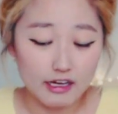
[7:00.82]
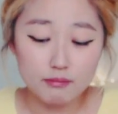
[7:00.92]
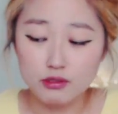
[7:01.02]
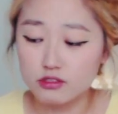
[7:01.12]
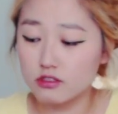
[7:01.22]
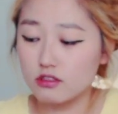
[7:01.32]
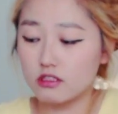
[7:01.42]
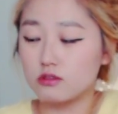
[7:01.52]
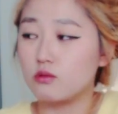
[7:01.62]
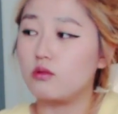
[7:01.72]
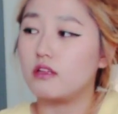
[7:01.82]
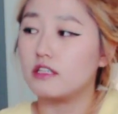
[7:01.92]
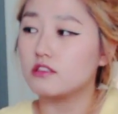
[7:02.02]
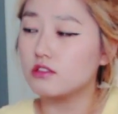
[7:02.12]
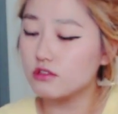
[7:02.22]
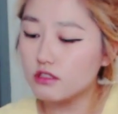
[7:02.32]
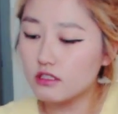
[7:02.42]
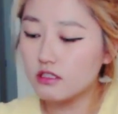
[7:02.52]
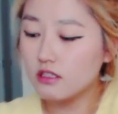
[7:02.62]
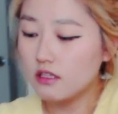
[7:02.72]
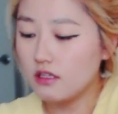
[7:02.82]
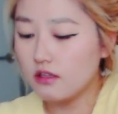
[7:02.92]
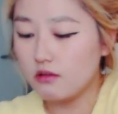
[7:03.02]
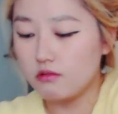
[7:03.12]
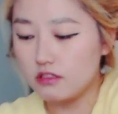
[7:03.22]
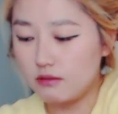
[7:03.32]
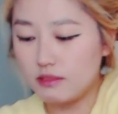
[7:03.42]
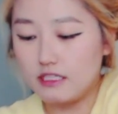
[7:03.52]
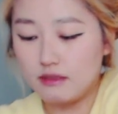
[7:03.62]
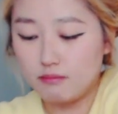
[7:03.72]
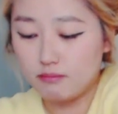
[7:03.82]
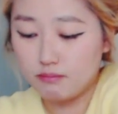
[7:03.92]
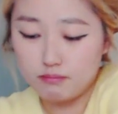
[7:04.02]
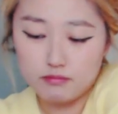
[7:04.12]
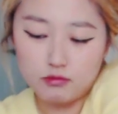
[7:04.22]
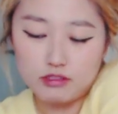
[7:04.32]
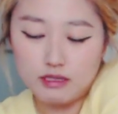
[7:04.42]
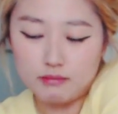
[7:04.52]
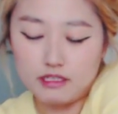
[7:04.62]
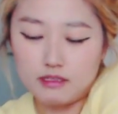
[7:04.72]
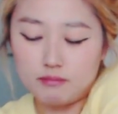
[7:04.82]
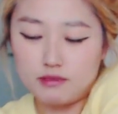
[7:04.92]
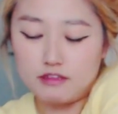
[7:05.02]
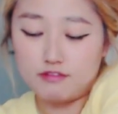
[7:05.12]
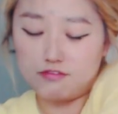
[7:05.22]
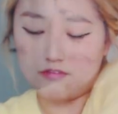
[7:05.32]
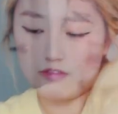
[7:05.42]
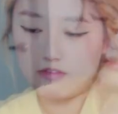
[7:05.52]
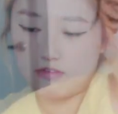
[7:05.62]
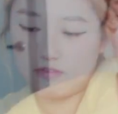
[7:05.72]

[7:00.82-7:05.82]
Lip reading: I personally don't like to do it when I'm eating beef.